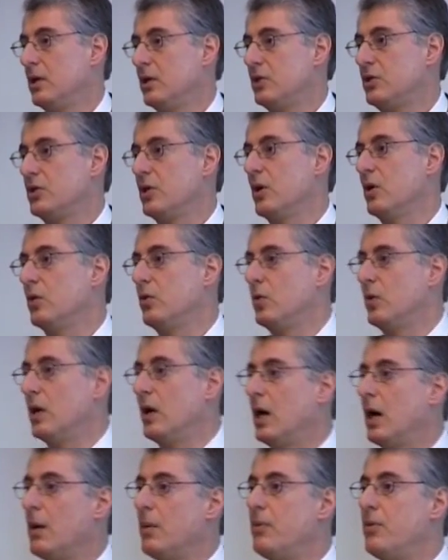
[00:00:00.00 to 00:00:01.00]

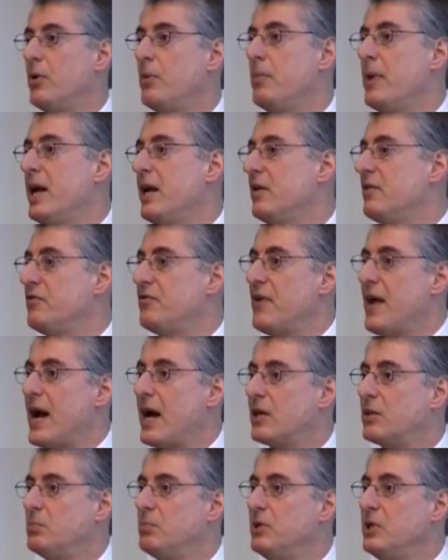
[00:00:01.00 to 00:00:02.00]
So there may in
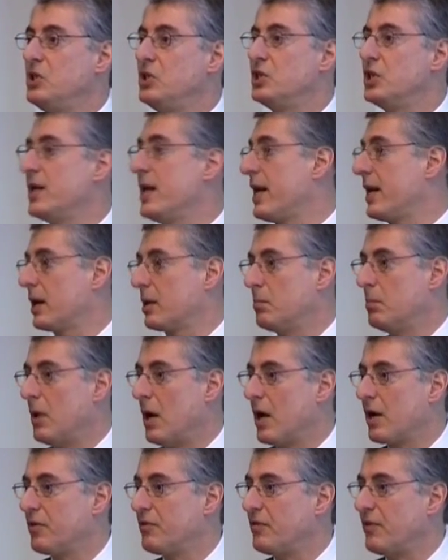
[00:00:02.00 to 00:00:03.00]
fact be genetic
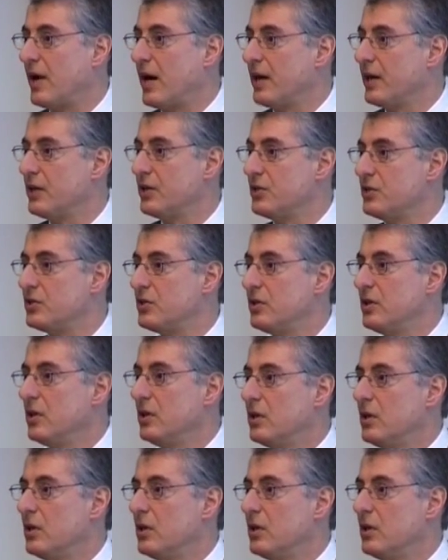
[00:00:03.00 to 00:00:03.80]
modifiers